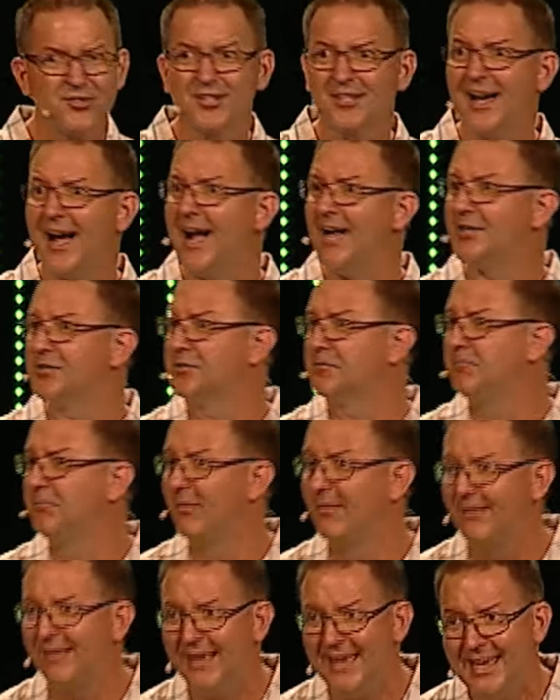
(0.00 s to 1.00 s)
God's
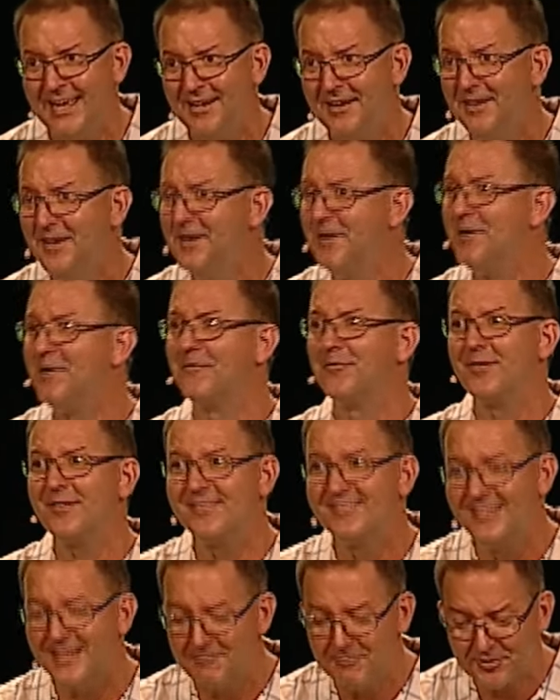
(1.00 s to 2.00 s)
plan of
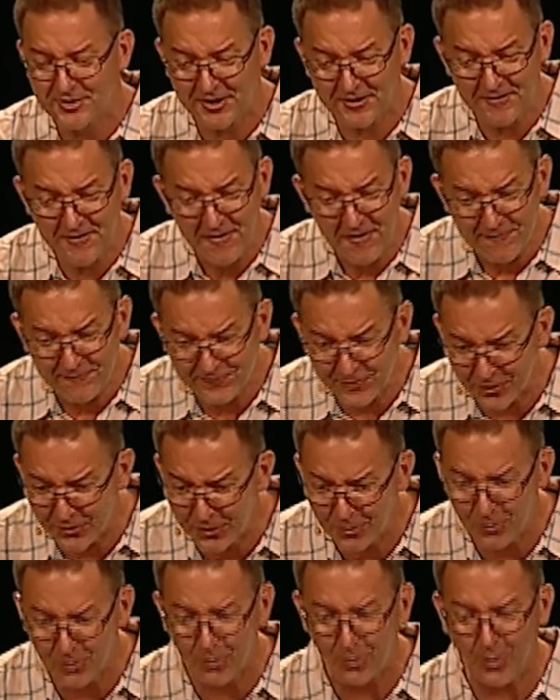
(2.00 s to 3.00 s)
redemption for
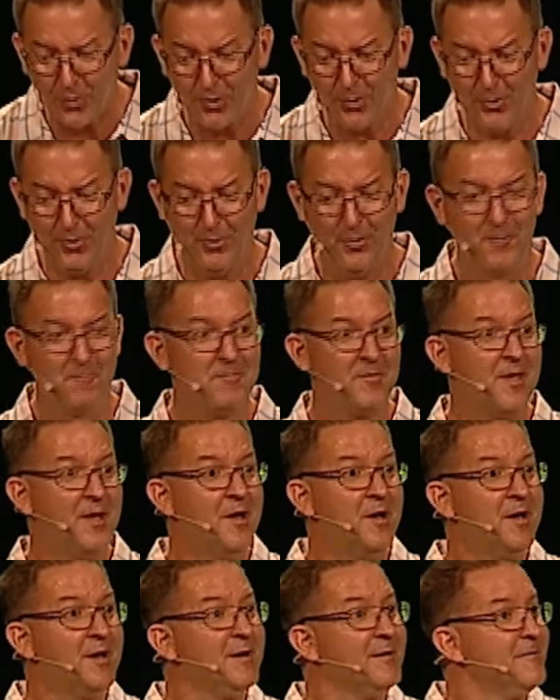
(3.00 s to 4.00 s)
the world.
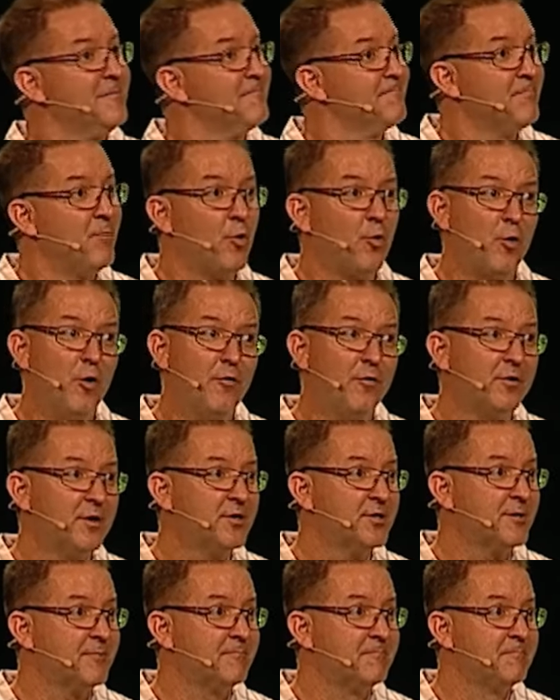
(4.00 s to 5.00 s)
Moreover,
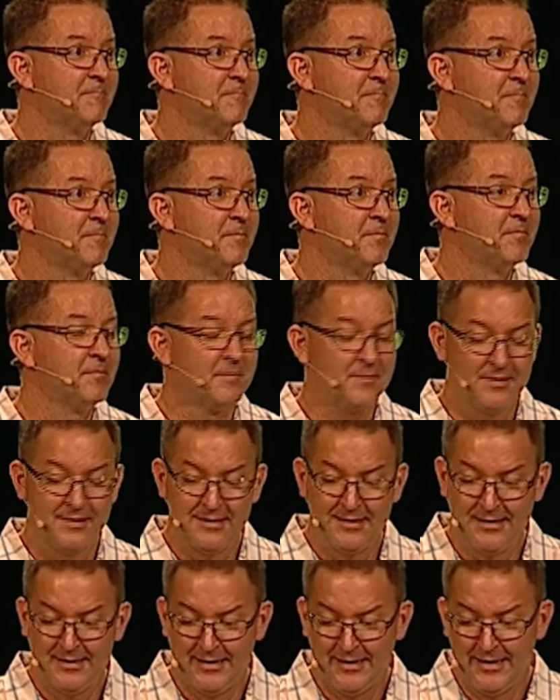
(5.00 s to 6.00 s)
listen,
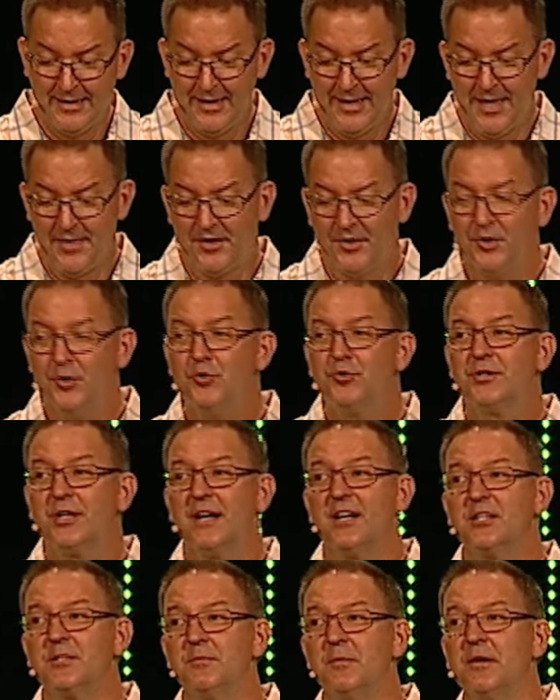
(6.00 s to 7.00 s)
the New
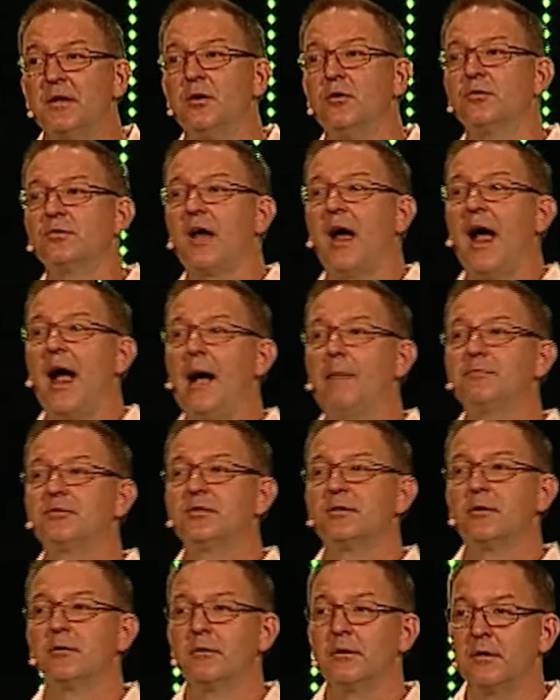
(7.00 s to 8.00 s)
Testament knows
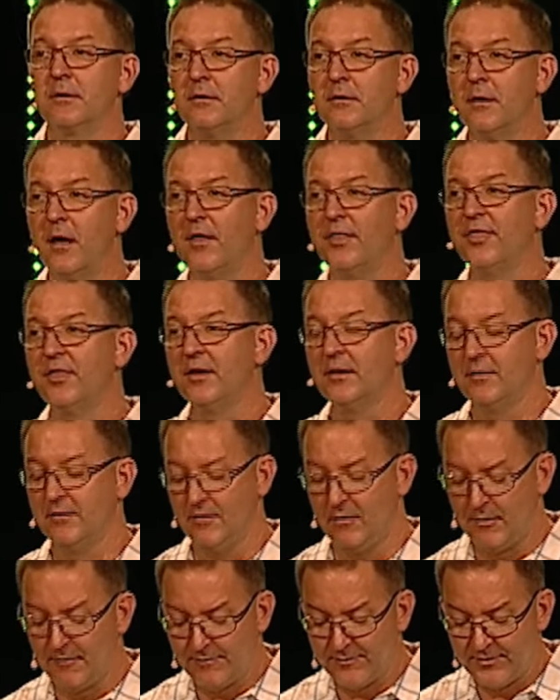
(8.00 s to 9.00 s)
absolutely nothing
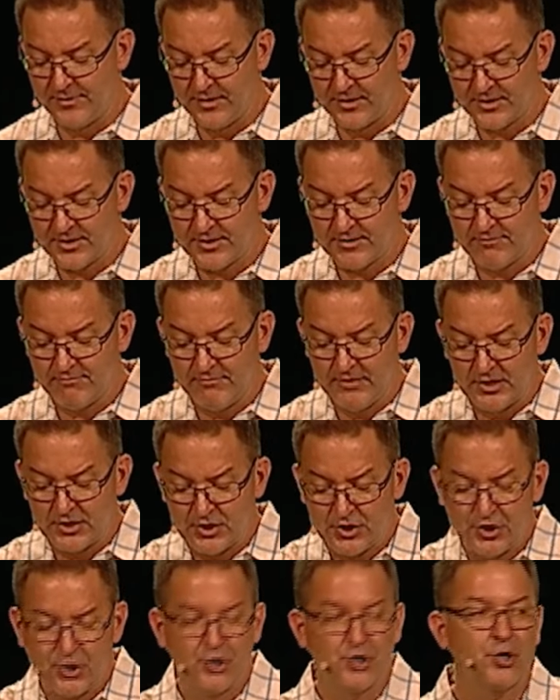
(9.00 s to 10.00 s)
of this,
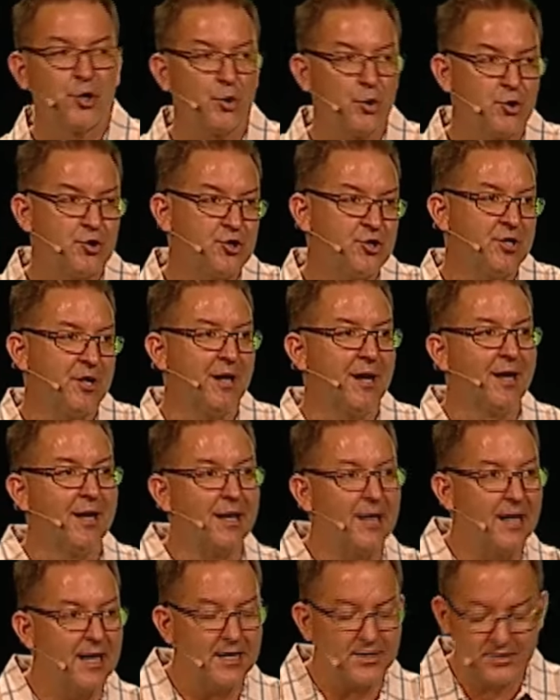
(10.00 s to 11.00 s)
this church
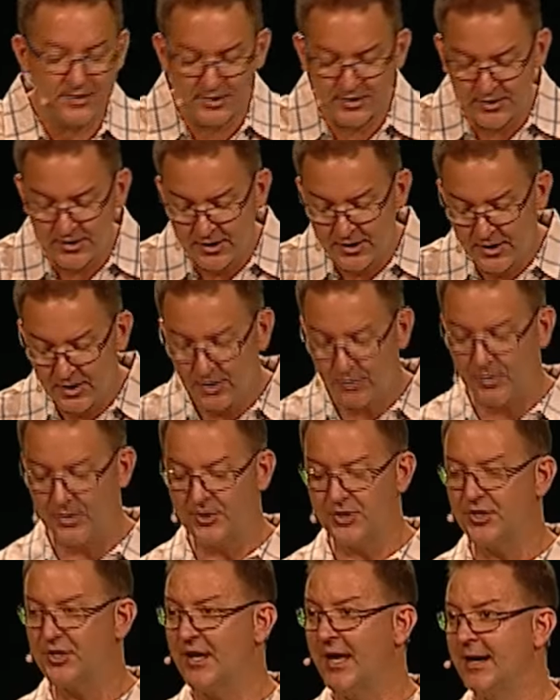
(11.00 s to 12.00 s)
less
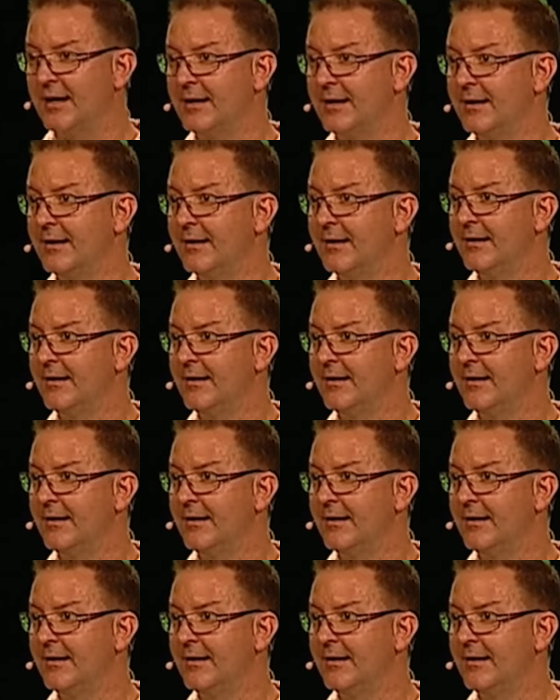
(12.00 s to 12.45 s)
Christianity.